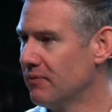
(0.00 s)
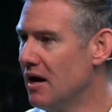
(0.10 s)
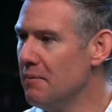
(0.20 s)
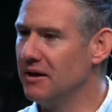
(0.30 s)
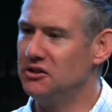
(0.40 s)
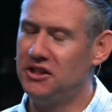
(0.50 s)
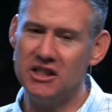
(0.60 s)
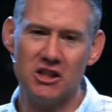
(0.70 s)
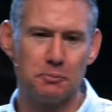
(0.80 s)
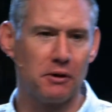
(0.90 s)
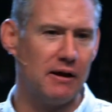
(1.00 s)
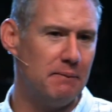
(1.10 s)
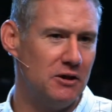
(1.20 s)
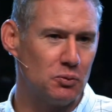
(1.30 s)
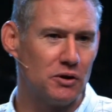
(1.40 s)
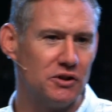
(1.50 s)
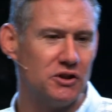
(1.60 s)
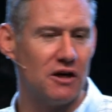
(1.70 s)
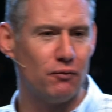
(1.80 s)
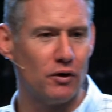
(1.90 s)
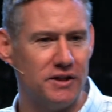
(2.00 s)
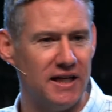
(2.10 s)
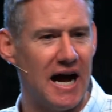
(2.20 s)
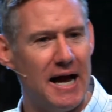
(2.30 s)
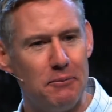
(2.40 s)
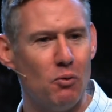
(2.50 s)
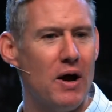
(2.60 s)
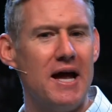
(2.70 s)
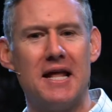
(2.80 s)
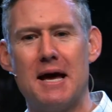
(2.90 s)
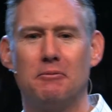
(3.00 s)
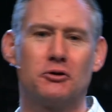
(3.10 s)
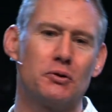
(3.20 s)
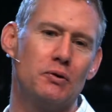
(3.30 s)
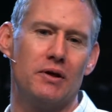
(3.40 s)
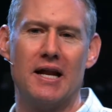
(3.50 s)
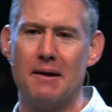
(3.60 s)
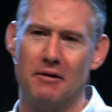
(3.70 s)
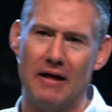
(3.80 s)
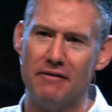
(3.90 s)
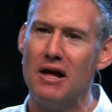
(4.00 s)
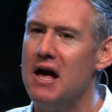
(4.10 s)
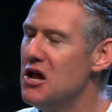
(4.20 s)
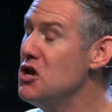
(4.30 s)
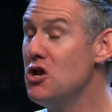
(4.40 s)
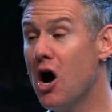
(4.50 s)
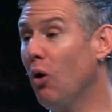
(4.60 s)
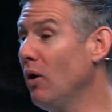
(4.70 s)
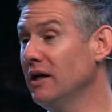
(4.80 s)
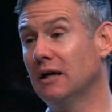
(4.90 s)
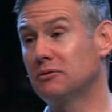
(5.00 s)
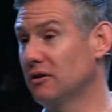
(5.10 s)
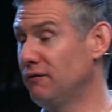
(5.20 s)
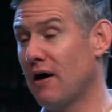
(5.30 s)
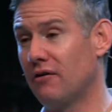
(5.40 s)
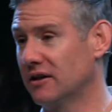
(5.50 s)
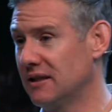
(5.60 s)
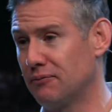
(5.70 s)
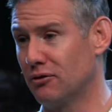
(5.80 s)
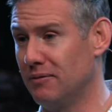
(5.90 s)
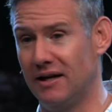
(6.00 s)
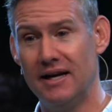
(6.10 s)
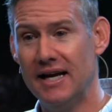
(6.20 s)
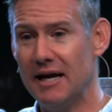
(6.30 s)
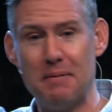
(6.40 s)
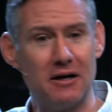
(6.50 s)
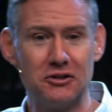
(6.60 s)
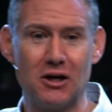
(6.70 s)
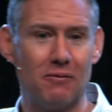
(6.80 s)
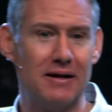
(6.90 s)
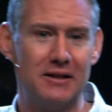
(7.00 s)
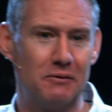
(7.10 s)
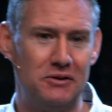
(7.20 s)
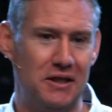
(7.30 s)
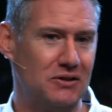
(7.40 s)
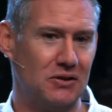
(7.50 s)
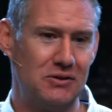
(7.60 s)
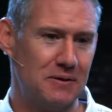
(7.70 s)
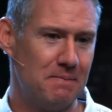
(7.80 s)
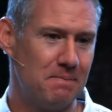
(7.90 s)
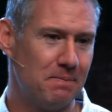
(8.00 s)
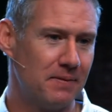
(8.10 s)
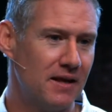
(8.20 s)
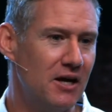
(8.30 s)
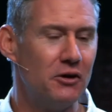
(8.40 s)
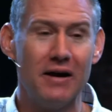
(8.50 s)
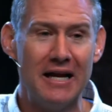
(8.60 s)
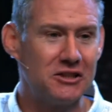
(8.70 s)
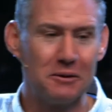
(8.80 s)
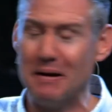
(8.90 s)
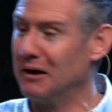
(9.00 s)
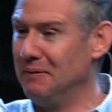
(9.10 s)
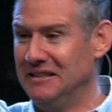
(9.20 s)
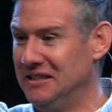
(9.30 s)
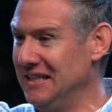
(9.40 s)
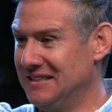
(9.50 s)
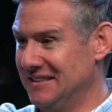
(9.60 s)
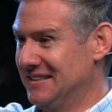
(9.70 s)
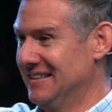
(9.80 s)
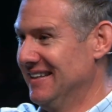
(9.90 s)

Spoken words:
Because Jesus proclaimed these words in John 14, I am the way and I am the truth and I am the life. No one comes to the Father except through me. It better start right there with Jesus. Your answer better be Jesus.